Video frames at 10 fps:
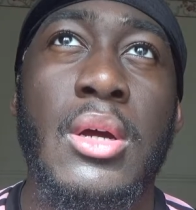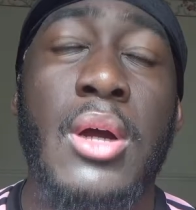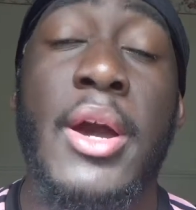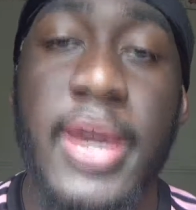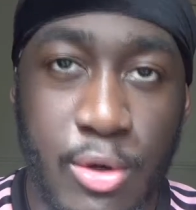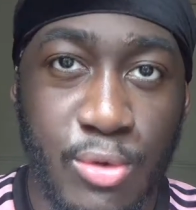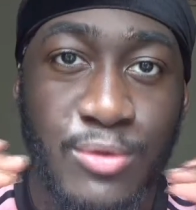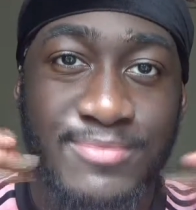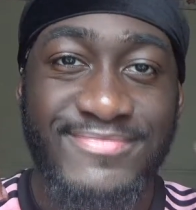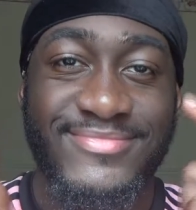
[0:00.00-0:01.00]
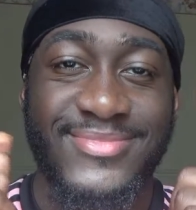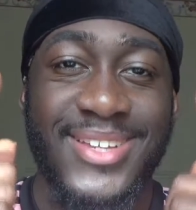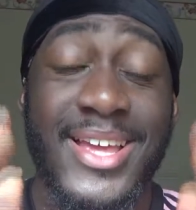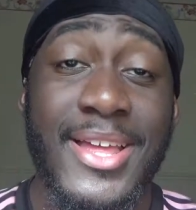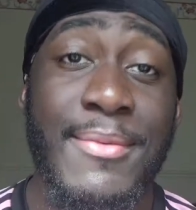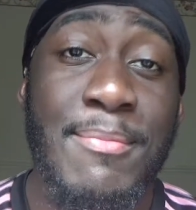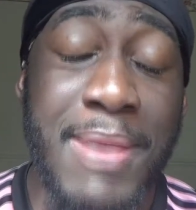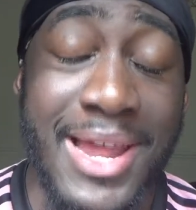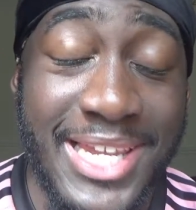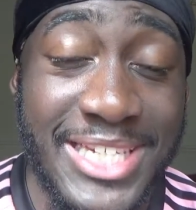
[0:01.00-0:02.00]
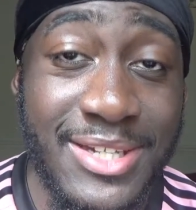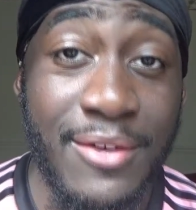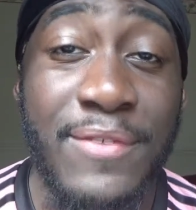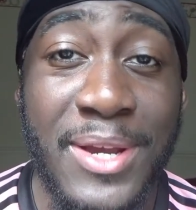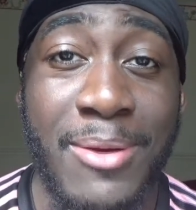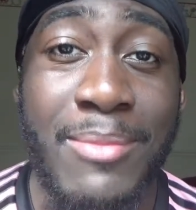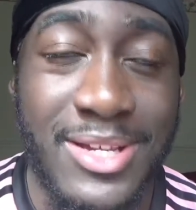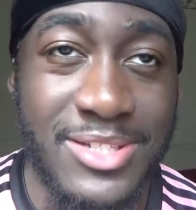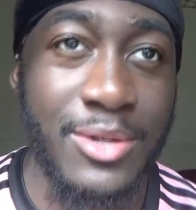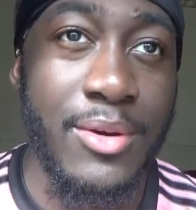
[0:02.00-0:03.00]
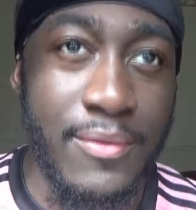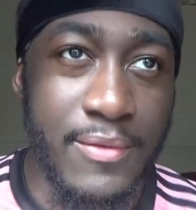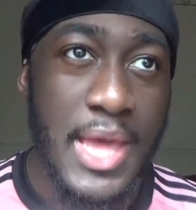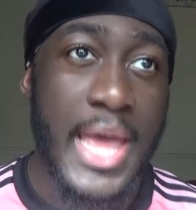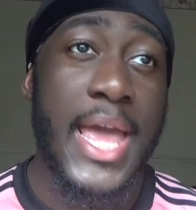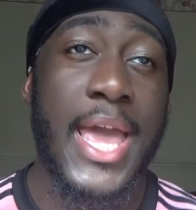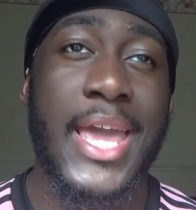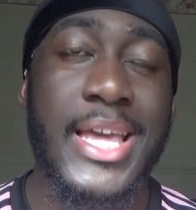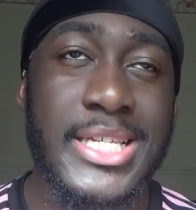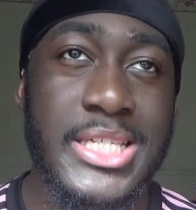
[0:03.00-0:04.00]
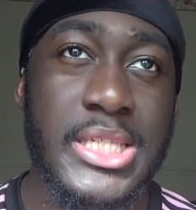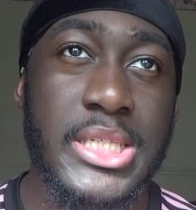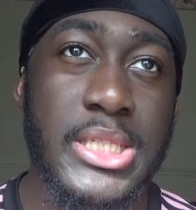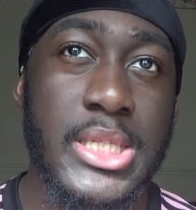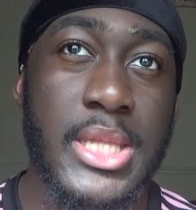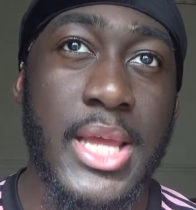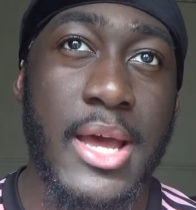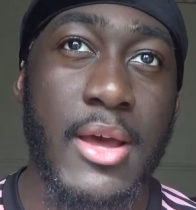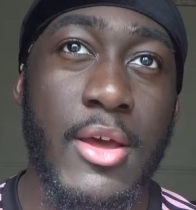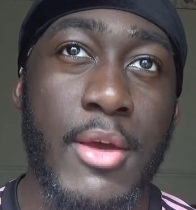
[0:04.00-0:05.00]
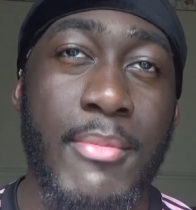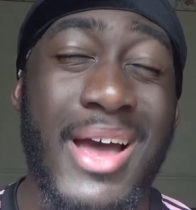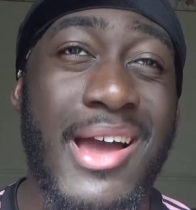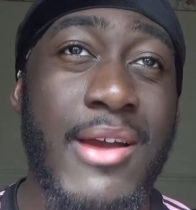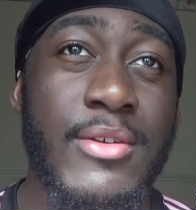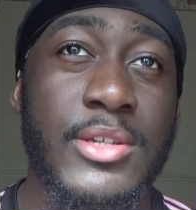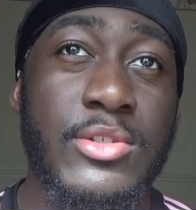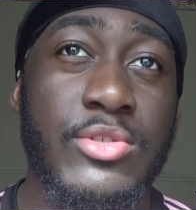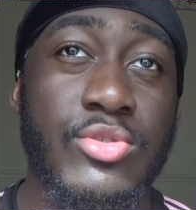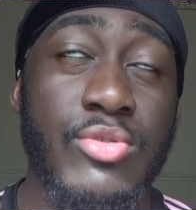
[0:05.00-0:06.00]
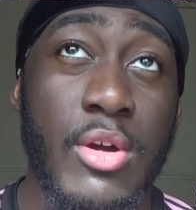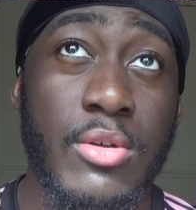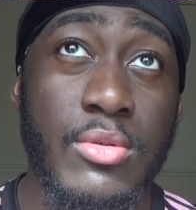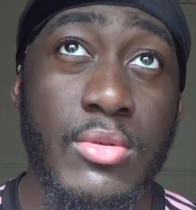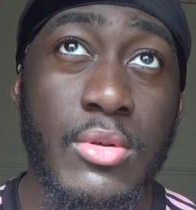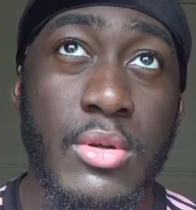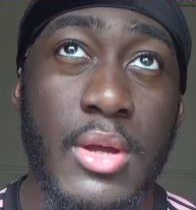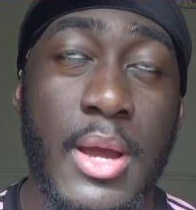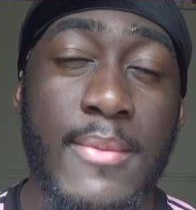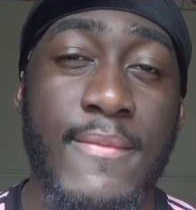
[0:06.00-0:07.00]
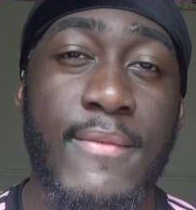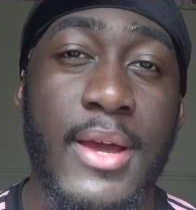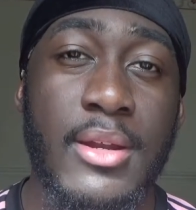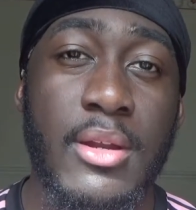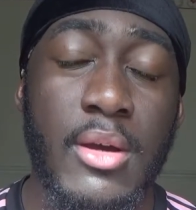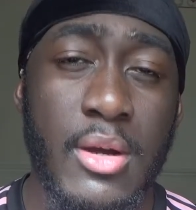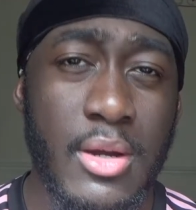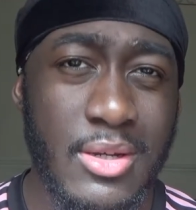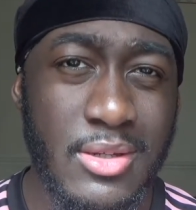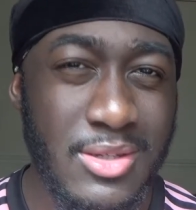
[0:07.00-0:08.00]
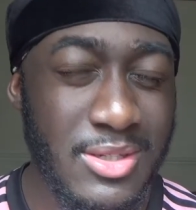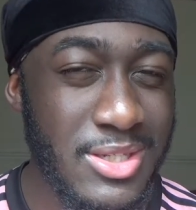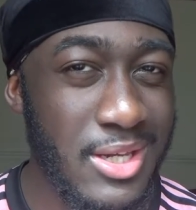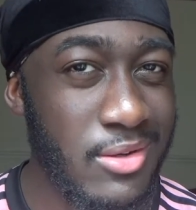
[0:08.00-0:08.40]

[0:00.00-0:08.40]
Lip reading: Okay, cool. My least favorite thing about myself is that I struggle and find it hard to say